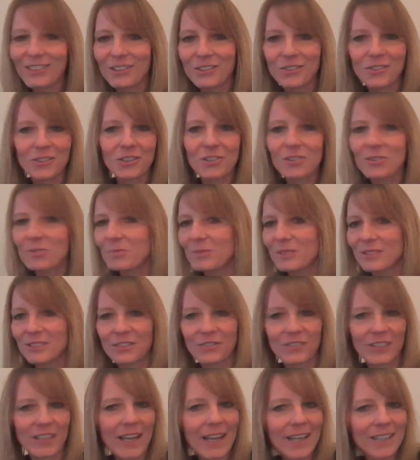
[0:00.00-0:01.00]
on a
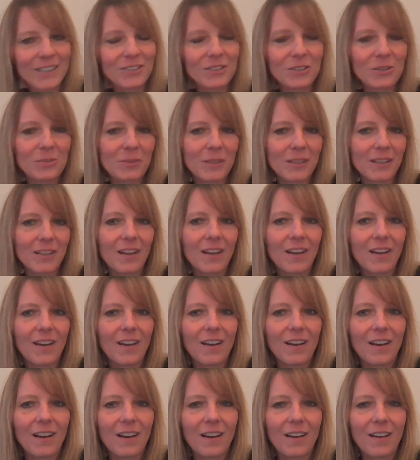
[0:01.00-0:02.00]
specific answer, but
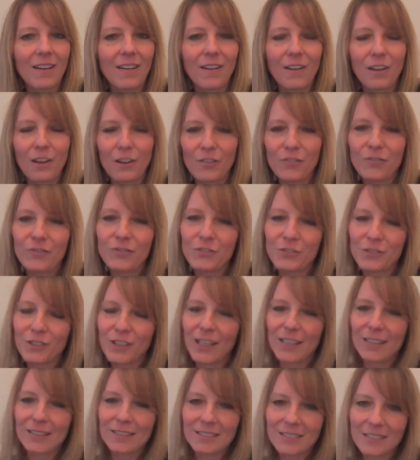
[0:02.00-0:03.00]
I love to
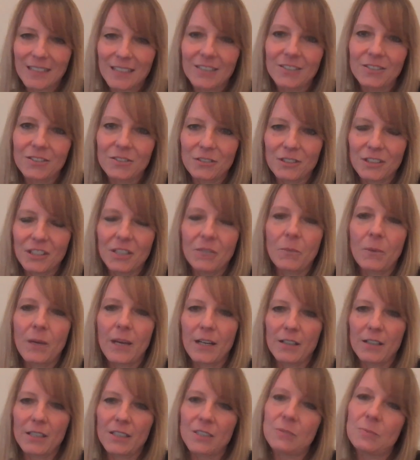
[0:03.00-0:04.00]
get a sense on the
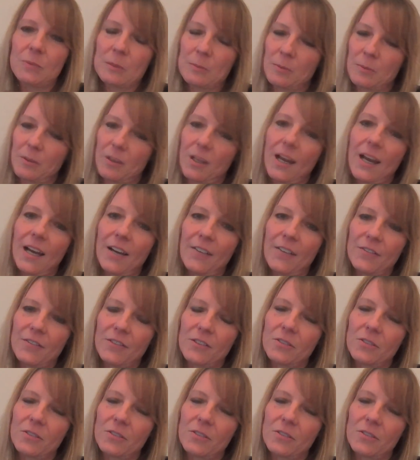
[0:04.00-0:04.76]
awareness people have,